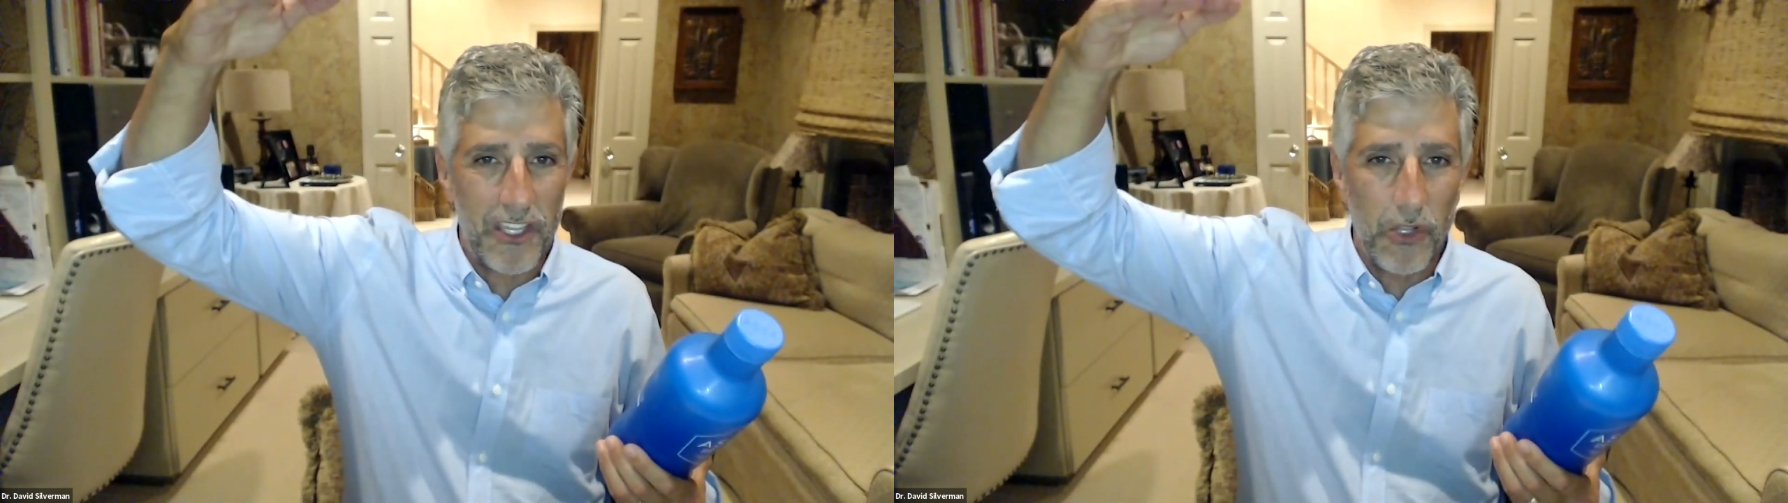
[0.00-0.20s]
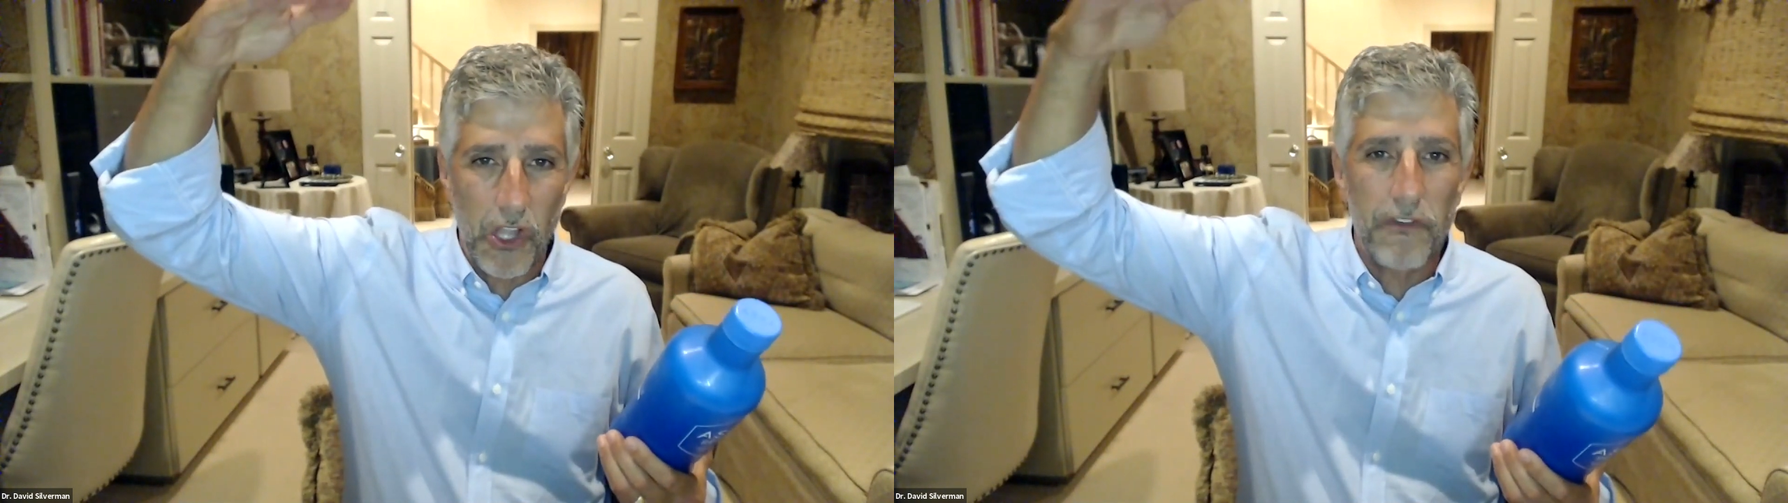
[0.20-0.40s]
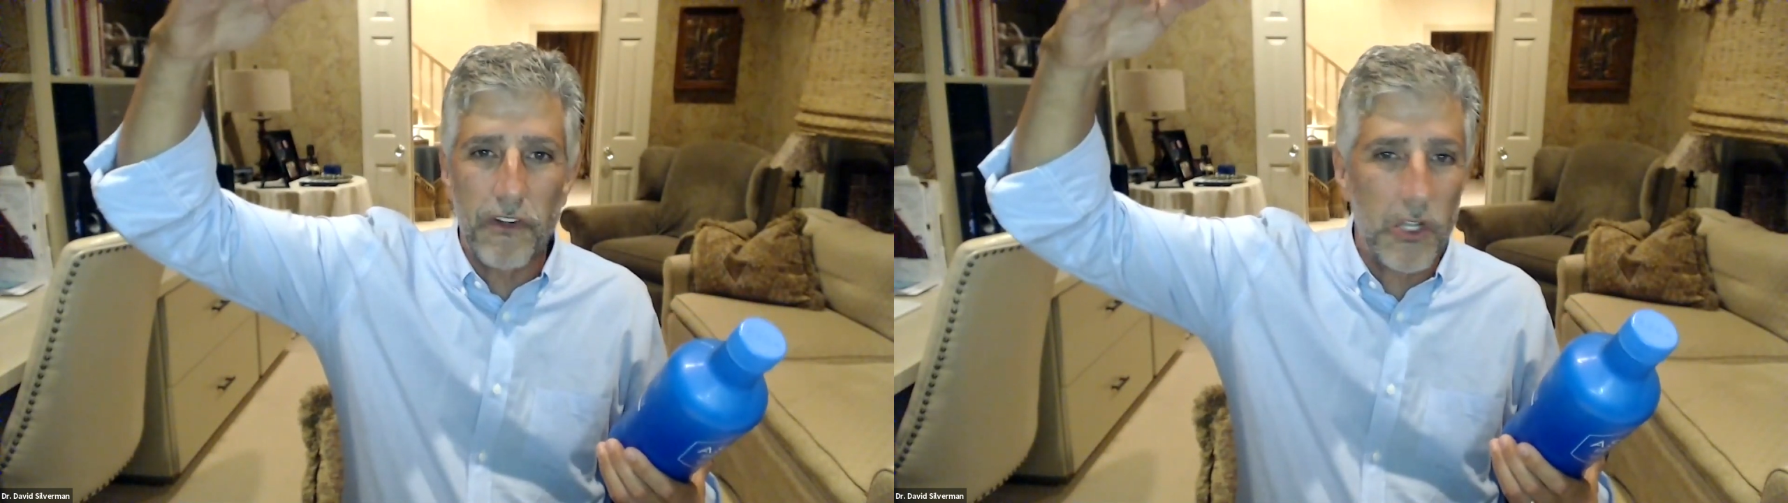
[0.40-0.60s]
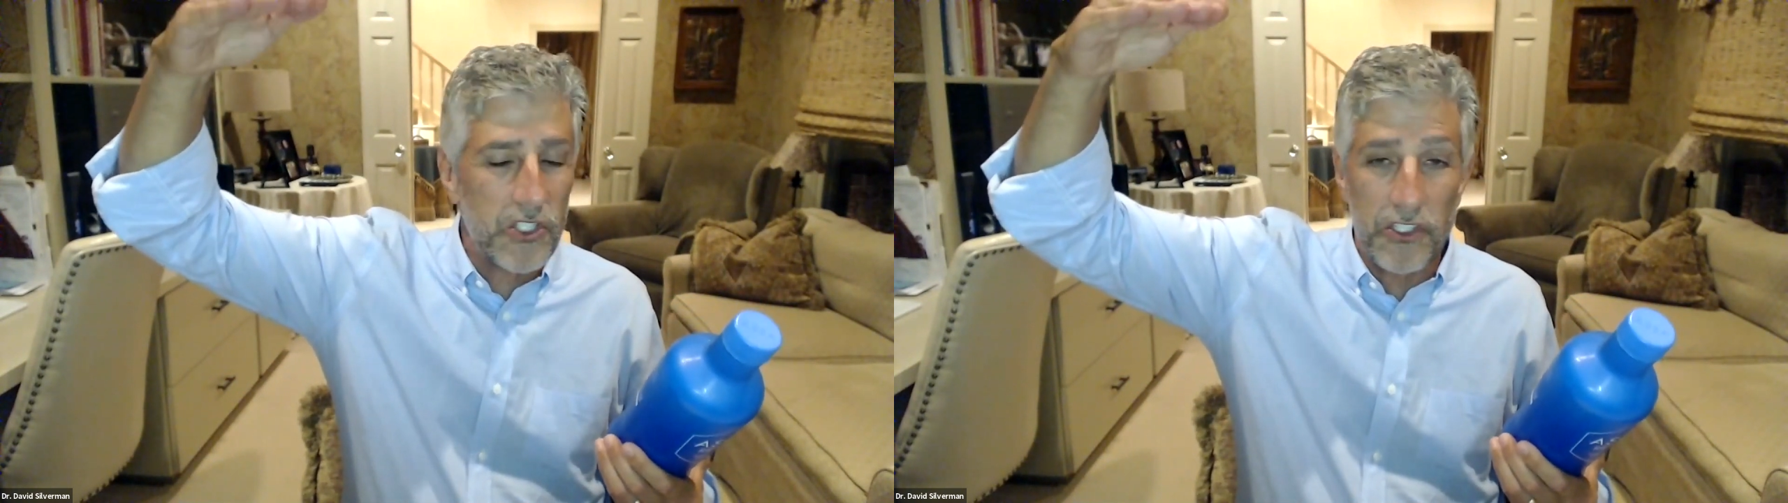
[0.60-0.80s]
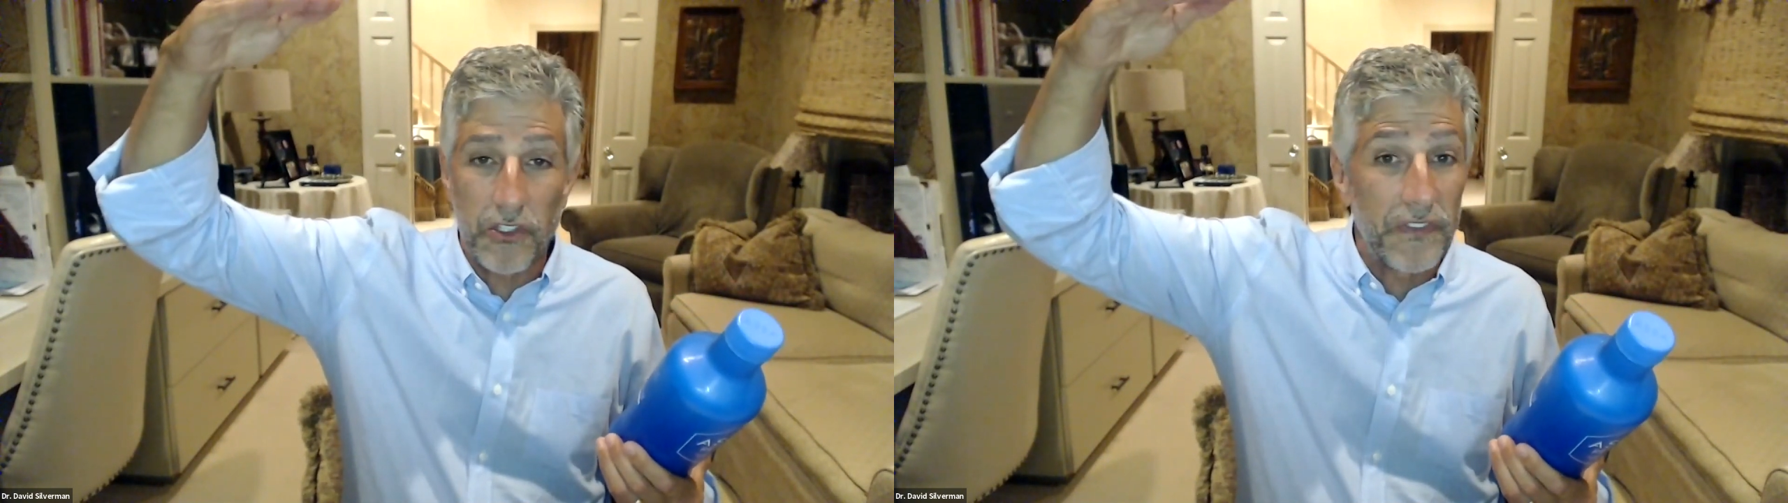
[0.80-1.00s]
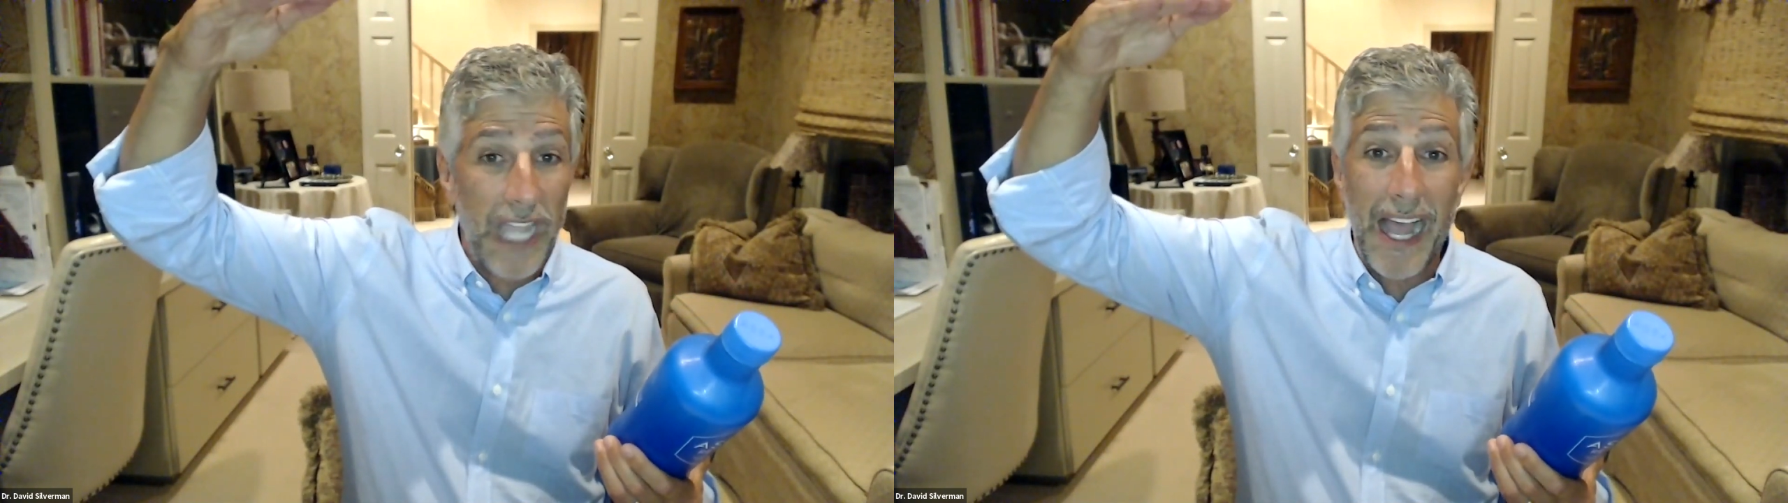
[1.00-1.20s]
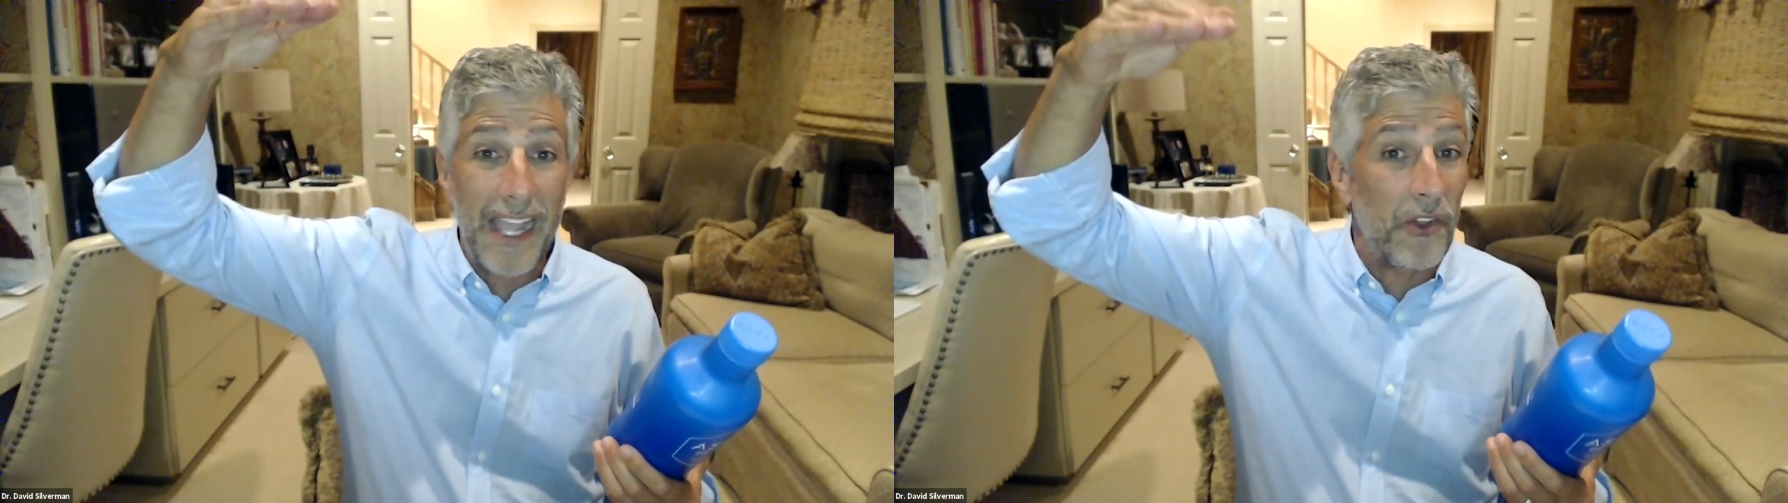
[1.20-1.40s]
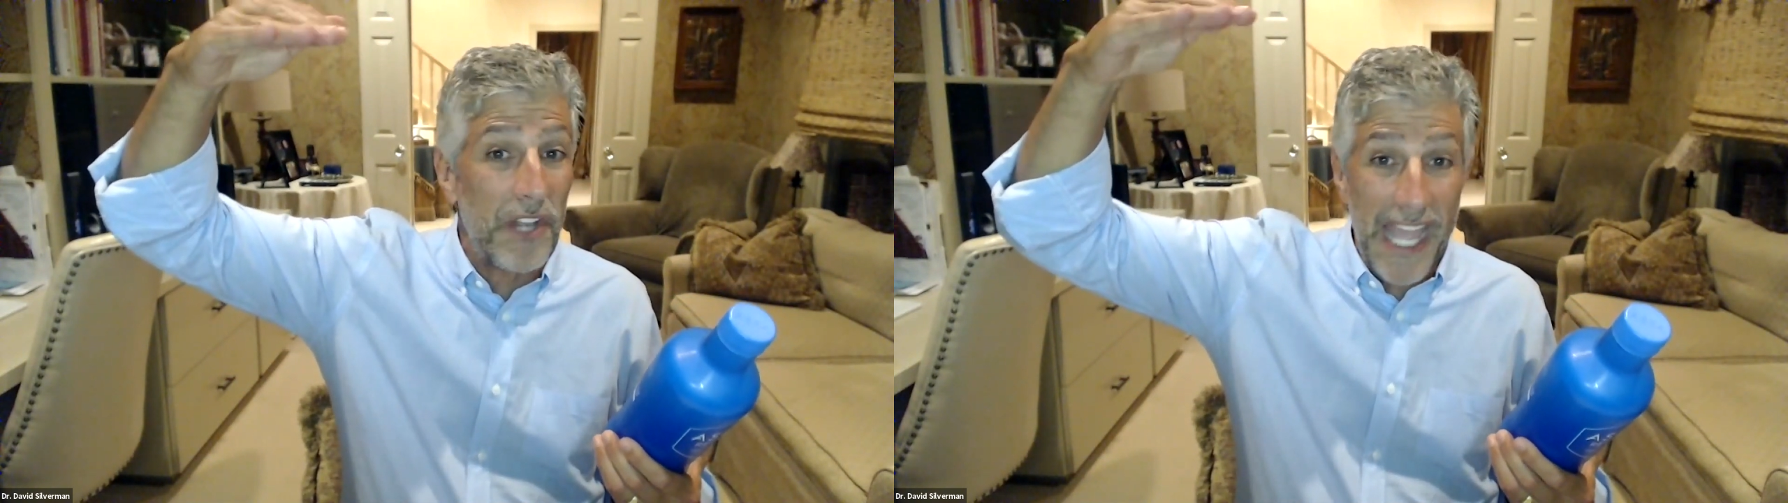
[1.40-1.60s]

You'll overdose and you'll die on